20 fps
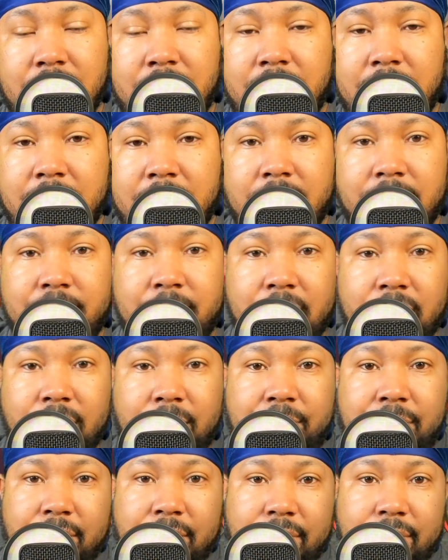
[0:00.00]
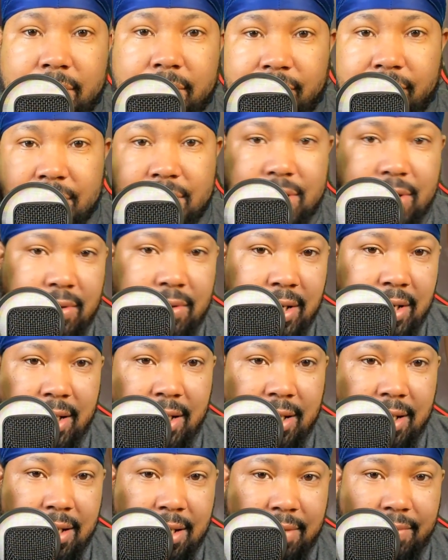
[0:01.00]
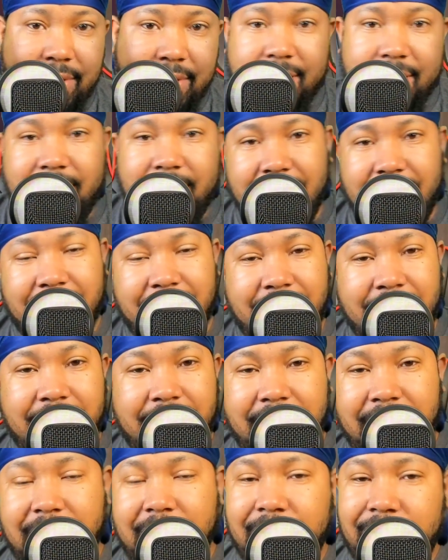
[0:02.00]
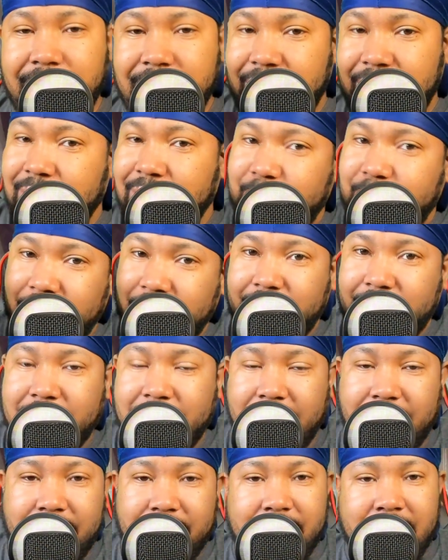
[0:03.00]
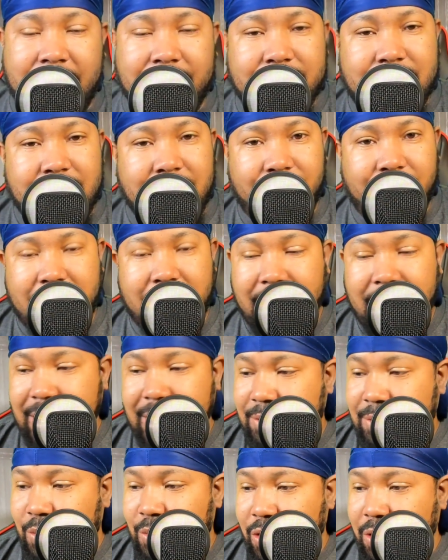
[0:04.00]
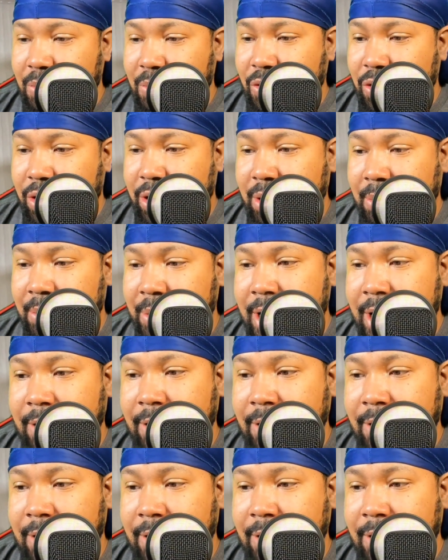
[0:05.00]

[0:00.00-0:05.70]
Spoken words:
Had a metal pick with the fist on the end of it, and would just pick it out. And I was like, why is more and more coming out?